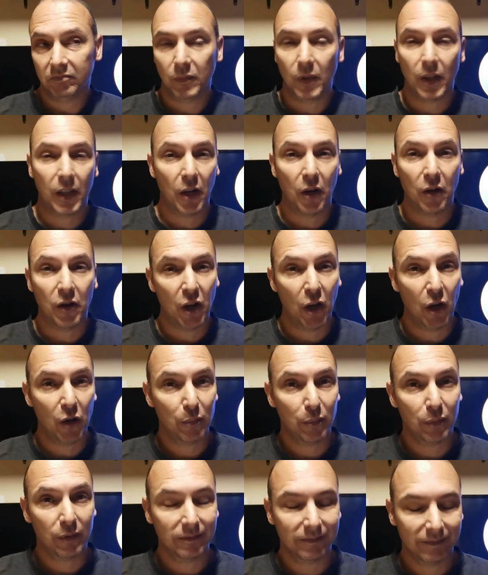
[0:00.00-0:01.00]
We can only
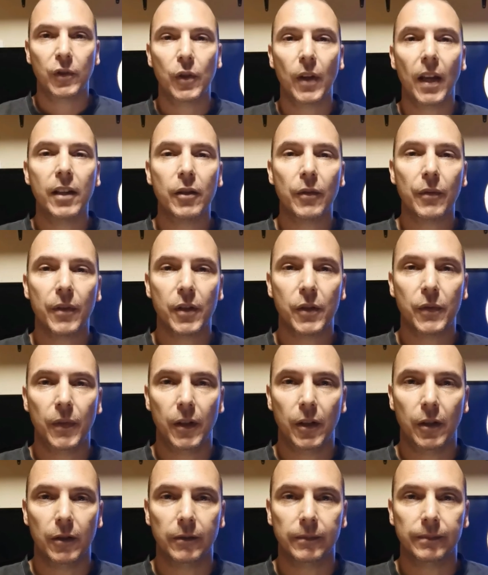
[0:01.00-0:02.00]
hope. To end of this
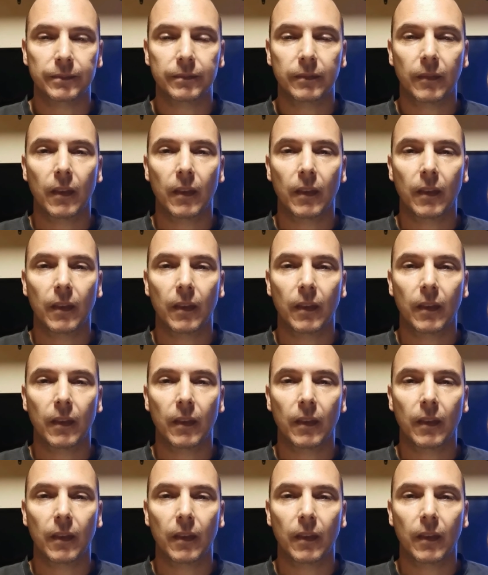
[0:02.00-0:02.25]
video,